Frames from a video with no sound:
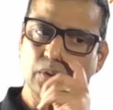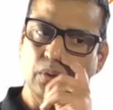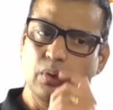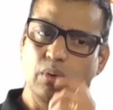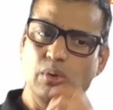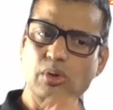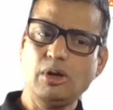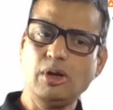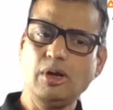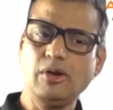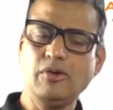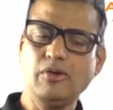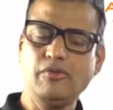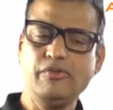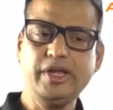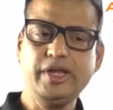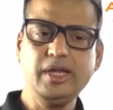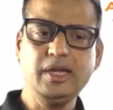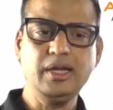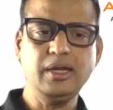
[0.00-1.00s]
so
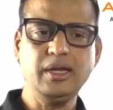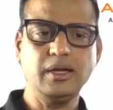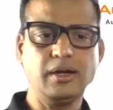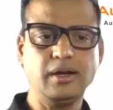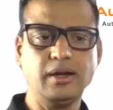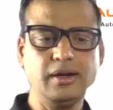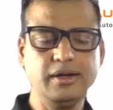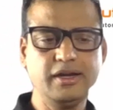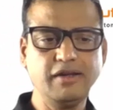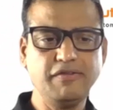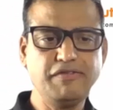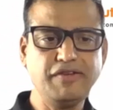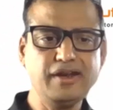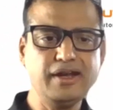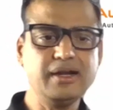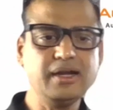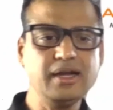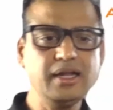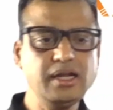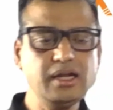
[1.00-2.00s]
we are
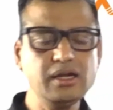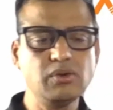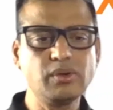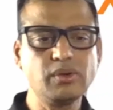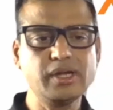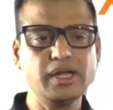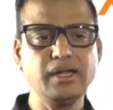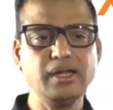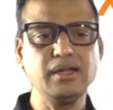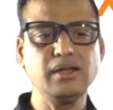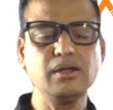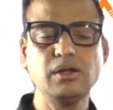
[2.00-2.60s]
definitely looking.